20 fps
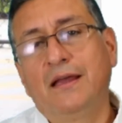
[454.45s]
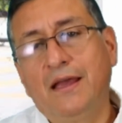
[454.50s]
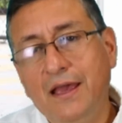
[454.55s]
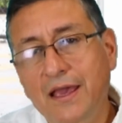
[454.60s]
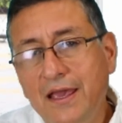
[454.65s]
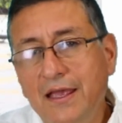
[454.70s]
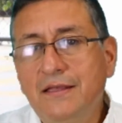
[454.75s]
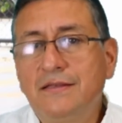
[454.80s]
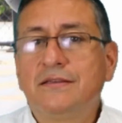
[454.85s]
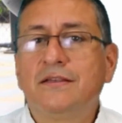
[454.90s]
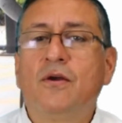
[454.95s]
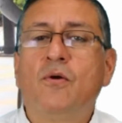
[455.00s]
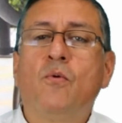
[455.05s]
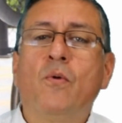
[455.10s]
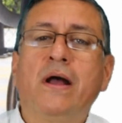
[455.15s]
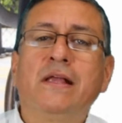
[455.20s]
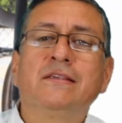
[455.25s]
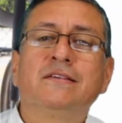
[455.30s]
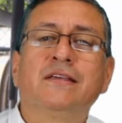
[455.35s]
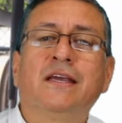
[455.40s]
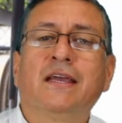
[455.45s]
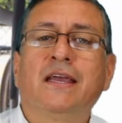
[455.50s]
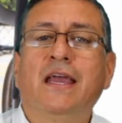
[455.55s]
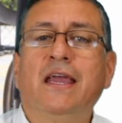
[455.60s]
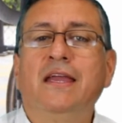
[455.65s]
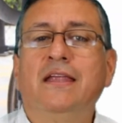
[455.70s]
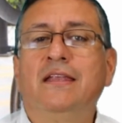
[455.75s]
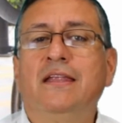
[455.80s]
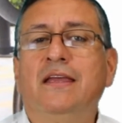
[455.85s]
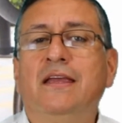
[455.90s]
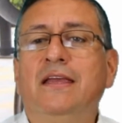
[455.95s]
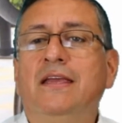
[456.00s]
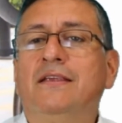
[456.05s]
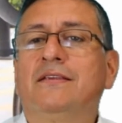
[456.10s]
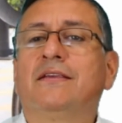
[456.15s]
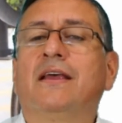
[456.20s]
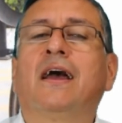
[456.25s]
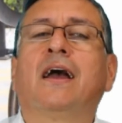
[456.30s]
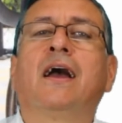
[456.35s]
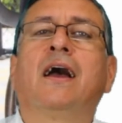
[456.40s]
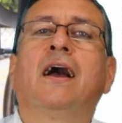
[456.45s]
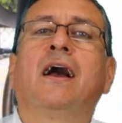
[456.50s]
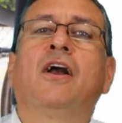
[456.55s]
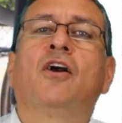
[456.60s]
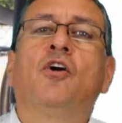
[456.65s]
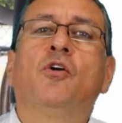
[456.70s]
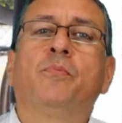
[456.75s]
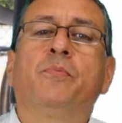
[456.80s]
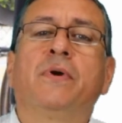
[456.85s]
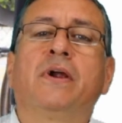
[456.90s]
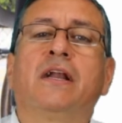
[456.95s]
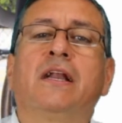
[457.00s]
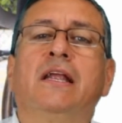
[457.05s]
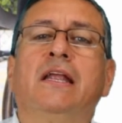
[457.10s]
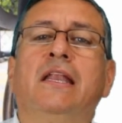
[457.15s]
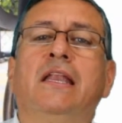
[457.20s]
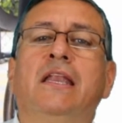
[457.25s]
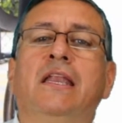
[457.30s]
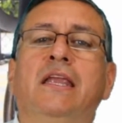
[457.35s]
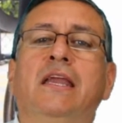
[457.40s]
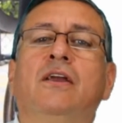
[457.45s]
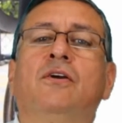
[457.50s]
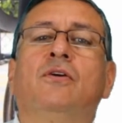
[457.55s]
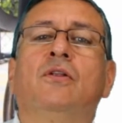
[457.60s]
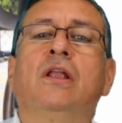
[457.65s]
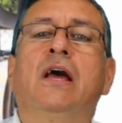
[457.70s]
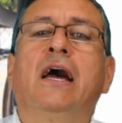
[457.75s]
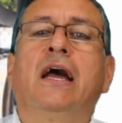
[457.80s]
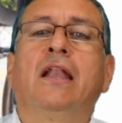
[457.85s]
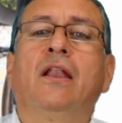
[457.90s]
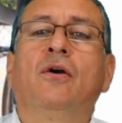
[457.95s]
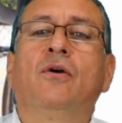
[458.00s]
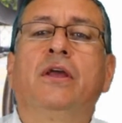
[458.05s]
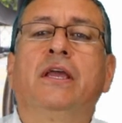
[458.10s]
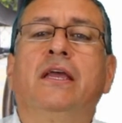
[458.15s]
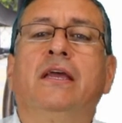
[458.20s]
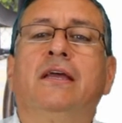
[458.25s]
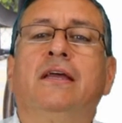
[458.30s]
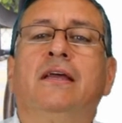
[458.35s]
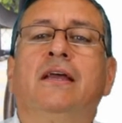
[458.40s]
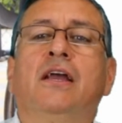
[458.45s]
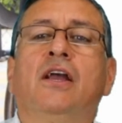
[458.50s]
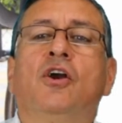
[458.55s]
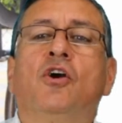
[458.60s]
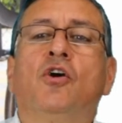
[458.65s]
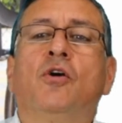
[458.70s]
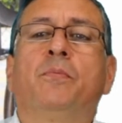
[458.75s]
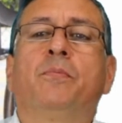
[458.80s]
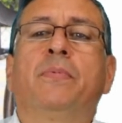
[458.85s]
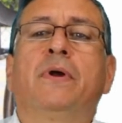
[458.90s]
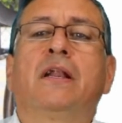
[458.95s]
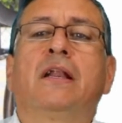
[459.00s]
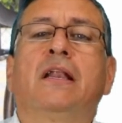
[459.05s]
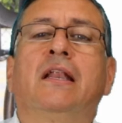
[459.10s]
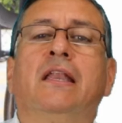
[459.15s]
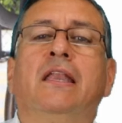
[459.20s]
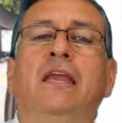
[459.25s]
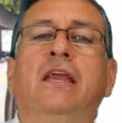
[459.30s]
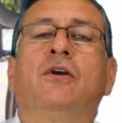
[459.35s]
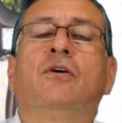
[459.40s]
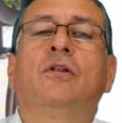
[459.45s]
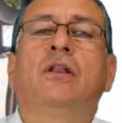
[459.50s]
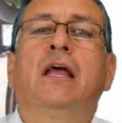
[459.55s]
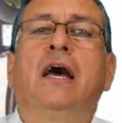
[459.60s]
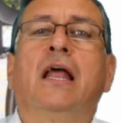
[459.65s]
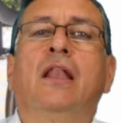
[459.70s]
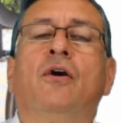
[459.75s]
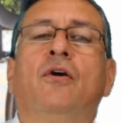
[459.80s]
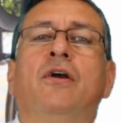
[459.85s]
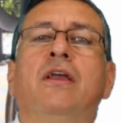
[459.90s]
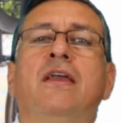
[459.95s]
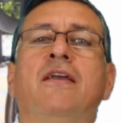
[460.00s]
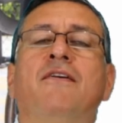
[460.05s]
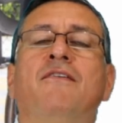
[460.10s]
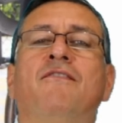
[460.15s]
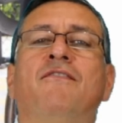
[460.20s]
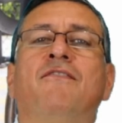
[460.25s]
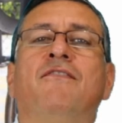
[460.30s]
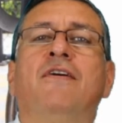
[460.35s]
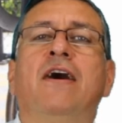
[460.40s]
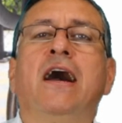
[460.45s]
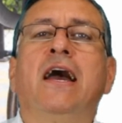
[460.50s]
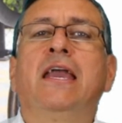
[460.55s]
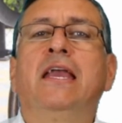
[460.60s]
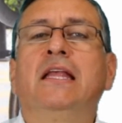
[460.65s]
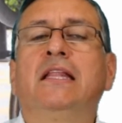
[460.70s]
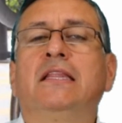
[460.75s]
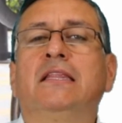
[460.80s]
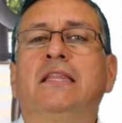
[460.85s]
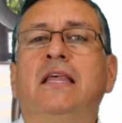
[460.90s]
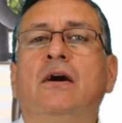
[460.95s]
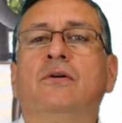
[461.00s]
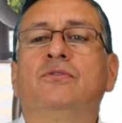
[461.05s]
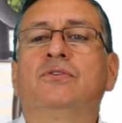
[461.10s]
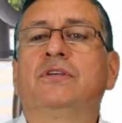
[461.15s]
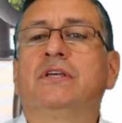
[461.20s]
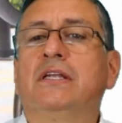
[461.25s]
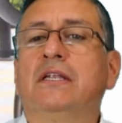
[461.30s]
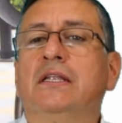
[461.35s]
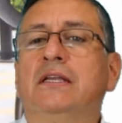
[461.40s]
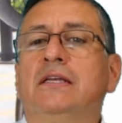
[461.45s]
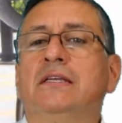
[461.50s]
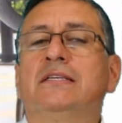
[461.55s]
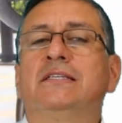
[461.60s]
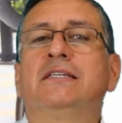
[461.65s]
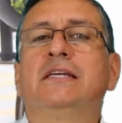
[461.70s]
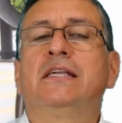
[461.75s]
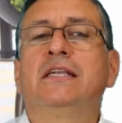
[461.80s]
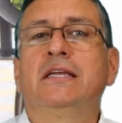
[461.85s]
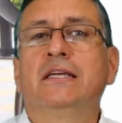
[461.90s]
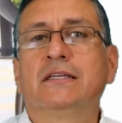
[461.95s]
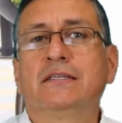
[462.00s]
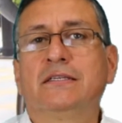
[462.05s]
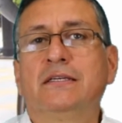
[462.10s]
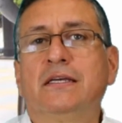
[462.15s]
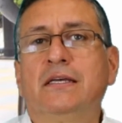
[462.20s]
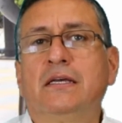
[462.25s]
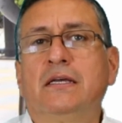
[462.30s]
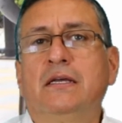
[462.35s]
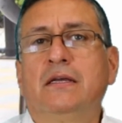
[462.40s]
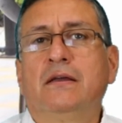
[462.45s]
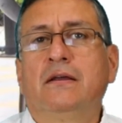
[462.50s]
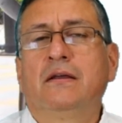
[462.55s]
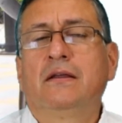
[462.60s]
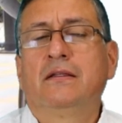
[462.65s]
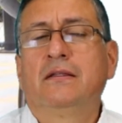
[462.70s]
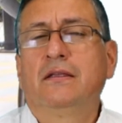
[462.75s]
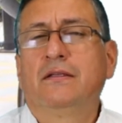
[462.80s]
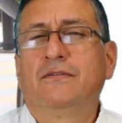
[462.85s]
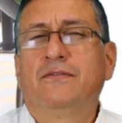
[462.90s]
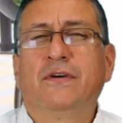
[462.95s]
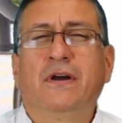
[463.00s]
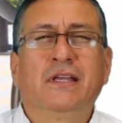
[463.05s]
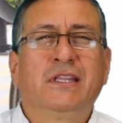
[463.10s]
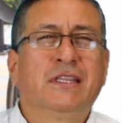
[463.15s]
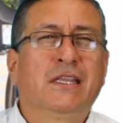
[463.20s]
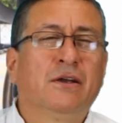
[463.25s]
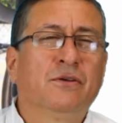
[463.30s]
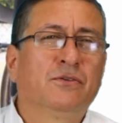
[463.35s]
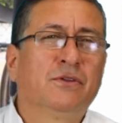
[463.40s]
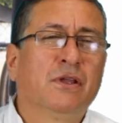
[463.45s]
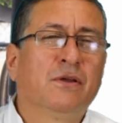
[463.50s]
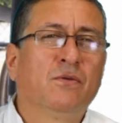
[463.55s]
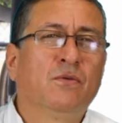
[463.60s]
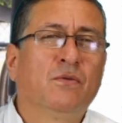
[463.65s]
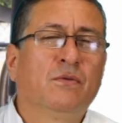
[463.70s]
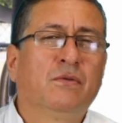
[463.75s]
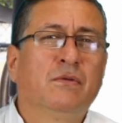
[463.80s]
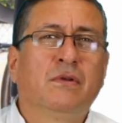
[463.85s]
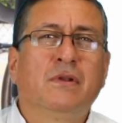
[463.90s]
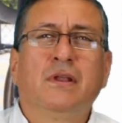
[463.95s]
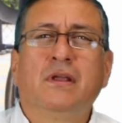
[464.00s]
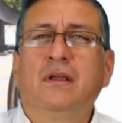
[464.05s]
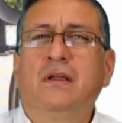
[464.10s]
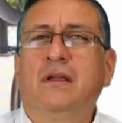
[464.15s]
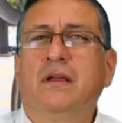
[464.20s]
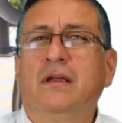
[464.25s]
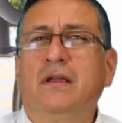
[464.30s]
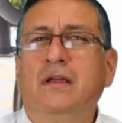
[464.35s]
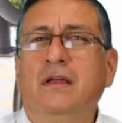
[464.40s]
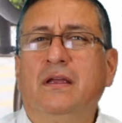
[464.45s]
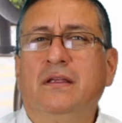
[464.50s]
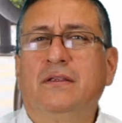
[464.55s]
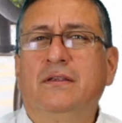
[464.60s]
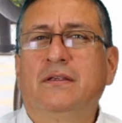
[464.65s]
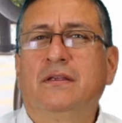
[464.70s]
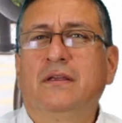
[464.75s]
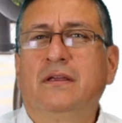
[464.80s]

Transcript: is once again, is a copper nickel alloy. Copper nickel alloy 5000 series is 5100 eh,